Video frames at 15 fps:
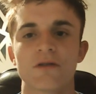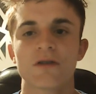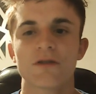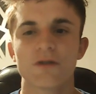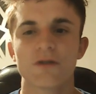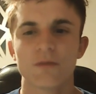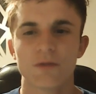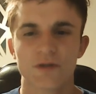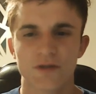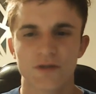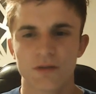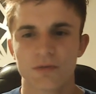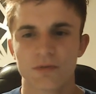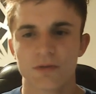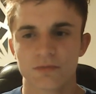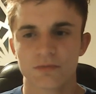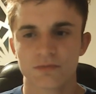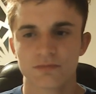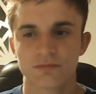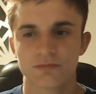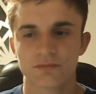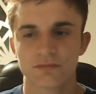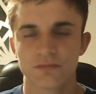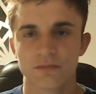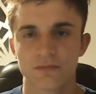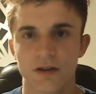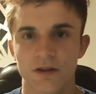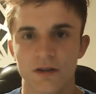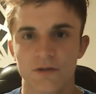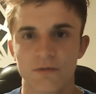is almost up.
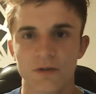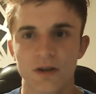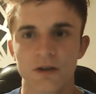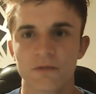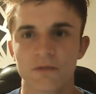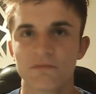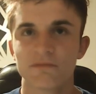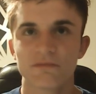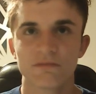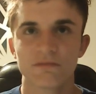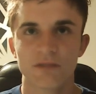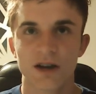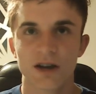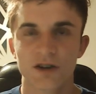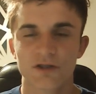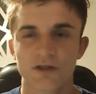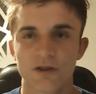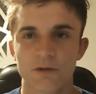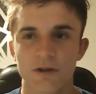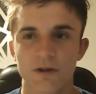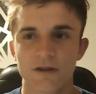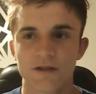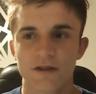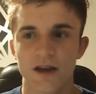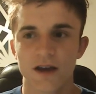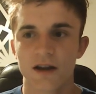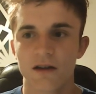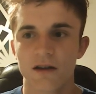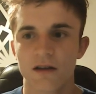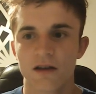And it's really actually quite sad